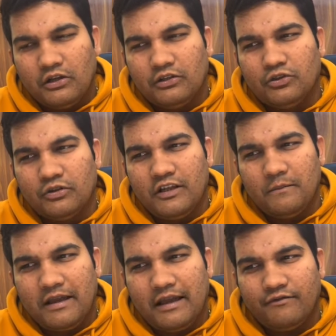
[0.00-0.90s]
though they
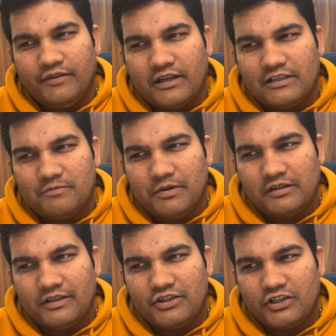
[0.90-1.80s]
may have vehicles
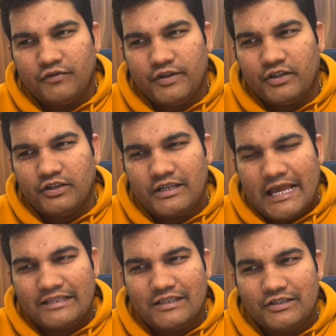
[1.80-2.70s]
but the situation is
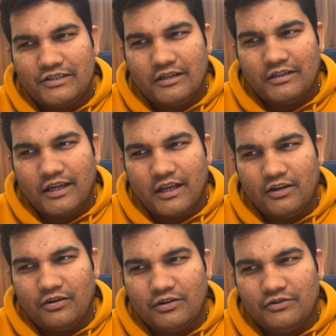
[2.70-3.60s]
as such that they
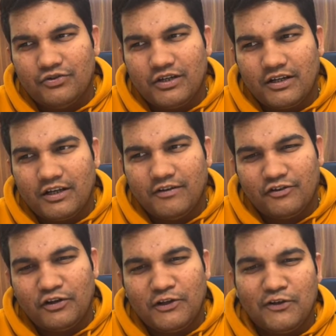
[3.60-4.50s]
cannot use it and
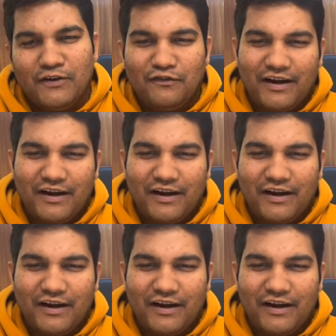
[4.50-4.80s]
eventually you will